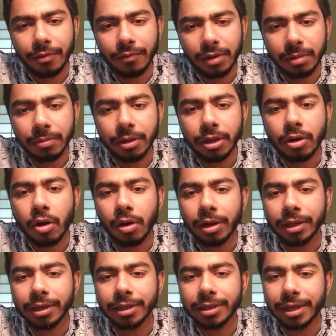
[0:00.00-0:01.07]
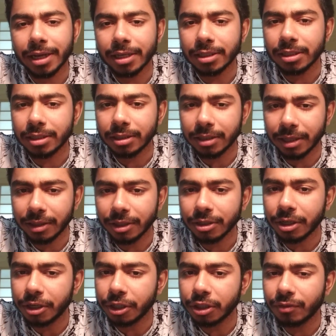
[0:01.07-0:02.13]
will be calling it as and this
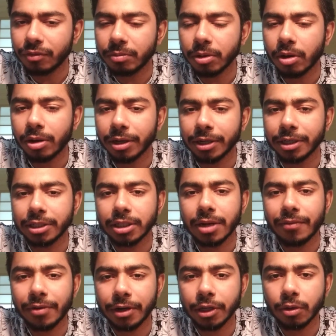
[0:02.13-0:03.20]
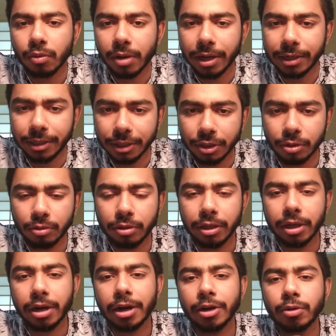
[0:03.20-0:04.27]
condition will be calling it as diverticulitis so
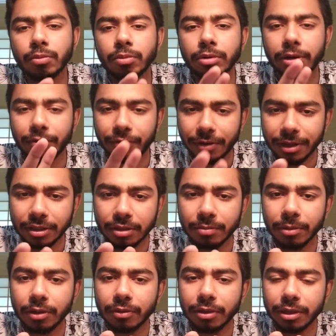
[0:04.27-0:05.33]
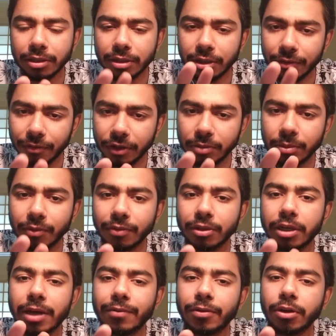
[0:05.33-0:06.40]
there are two difference there is a difference between
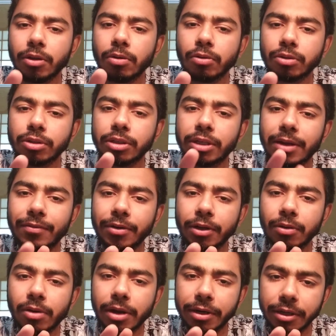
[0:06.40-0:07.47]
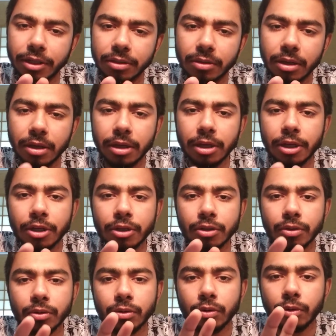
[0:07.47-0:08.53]
the diverticulosis and diverticulitis
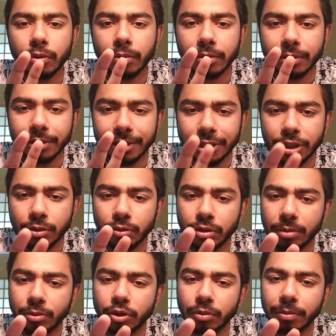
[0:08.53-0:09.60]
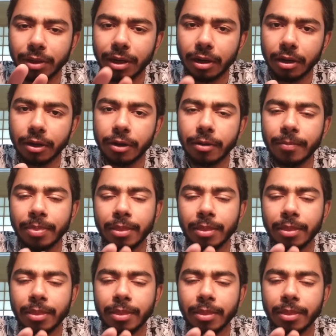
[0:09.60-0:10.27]
so these two terms should be clear